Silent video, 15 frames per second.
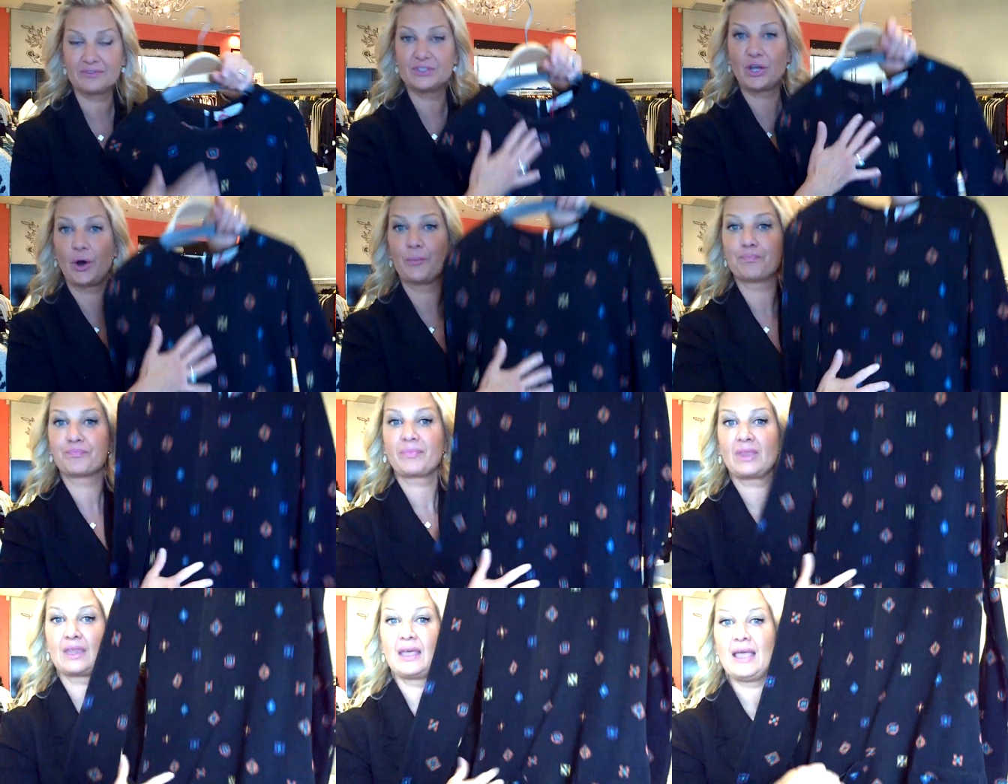So
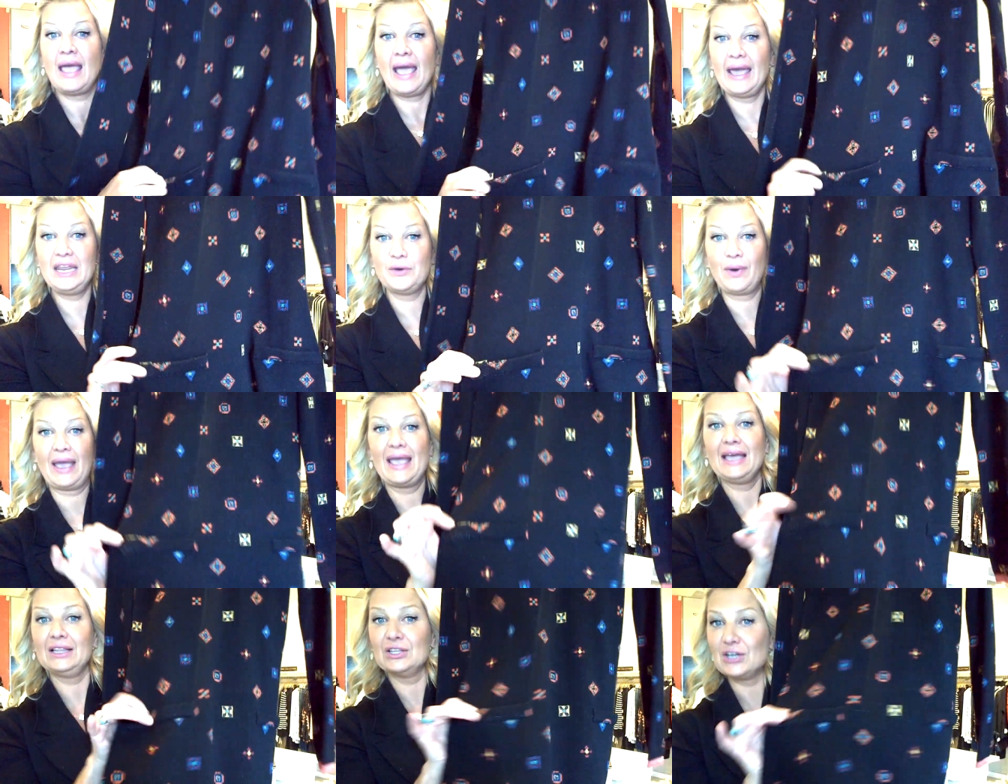anyway,
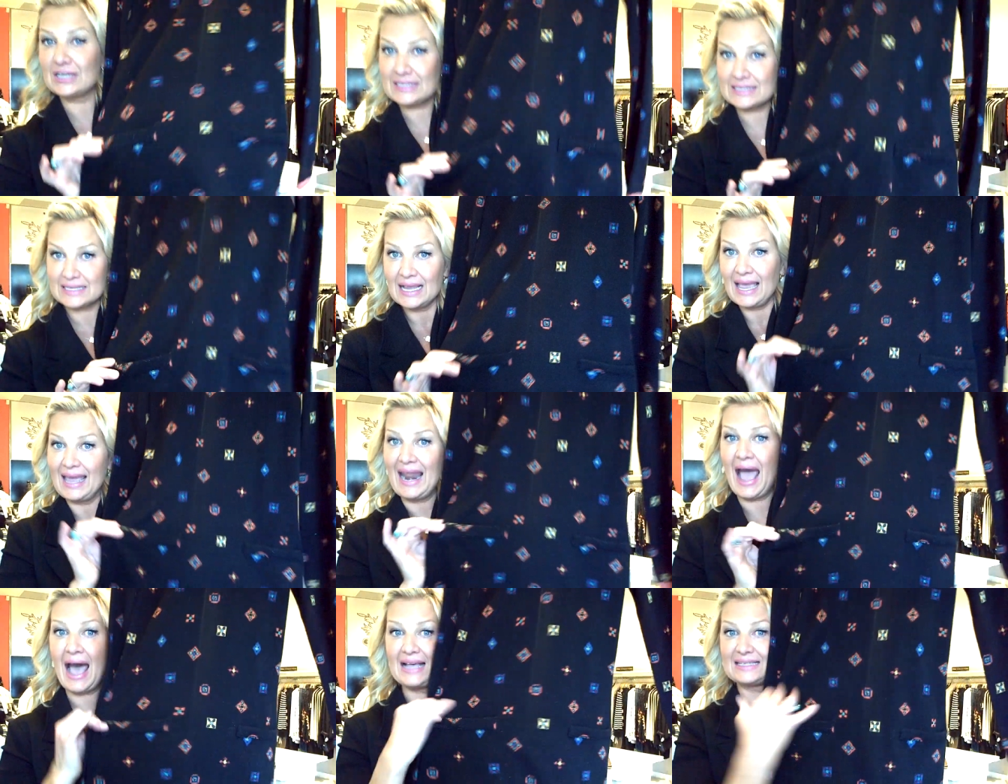it looks, it
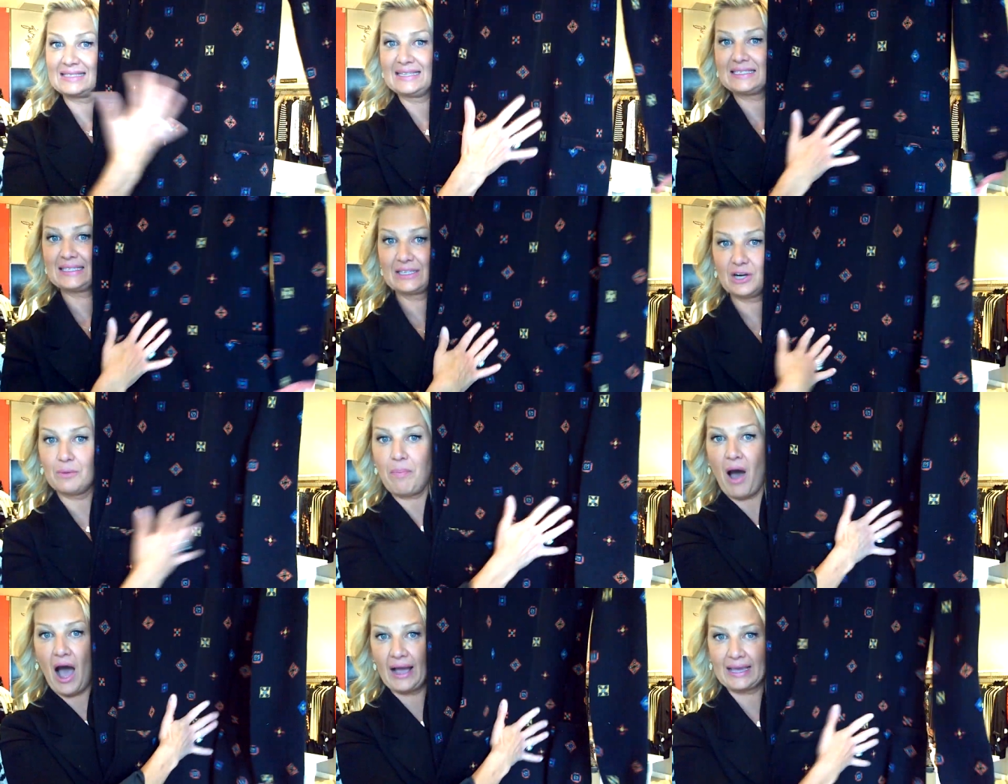has this little
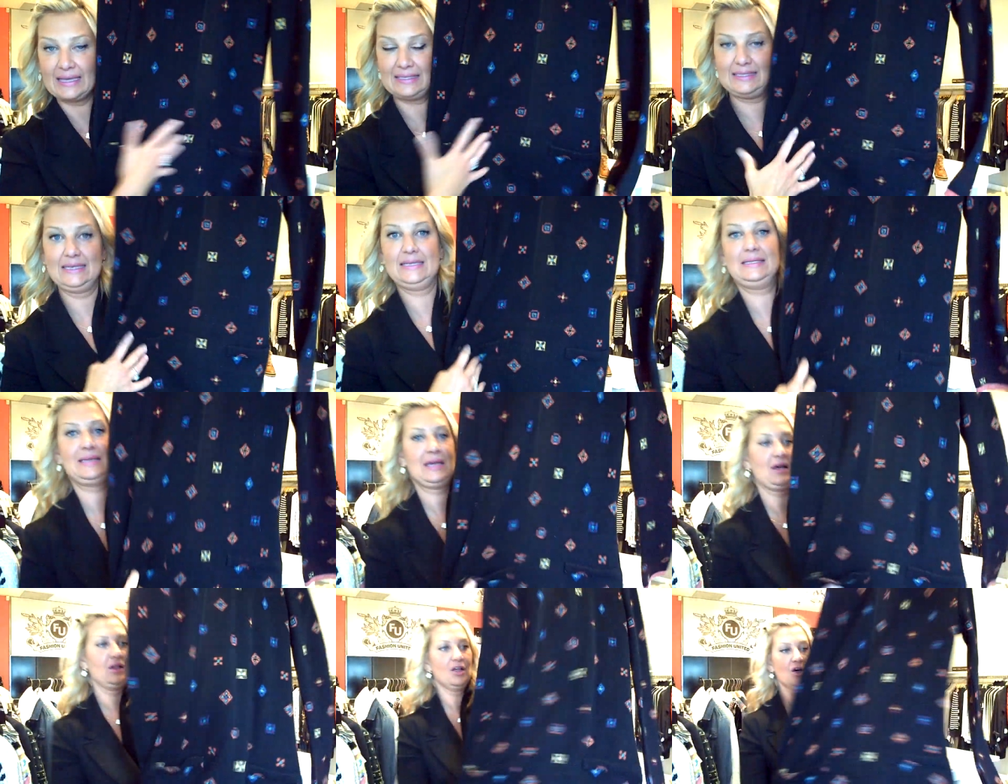pocket
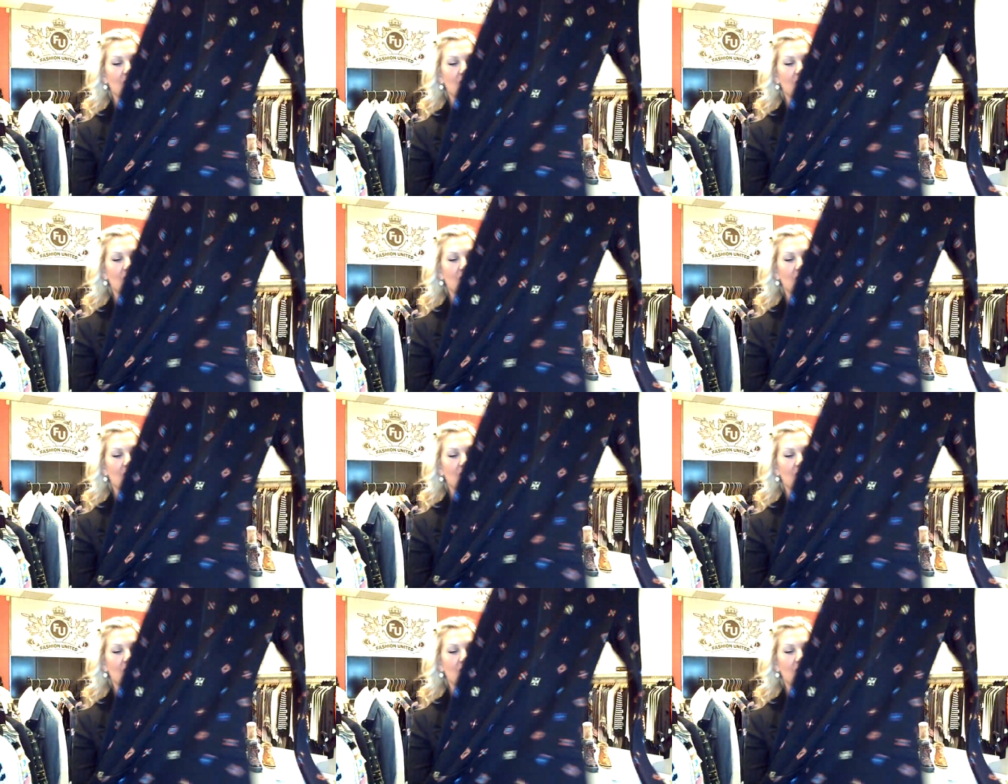detail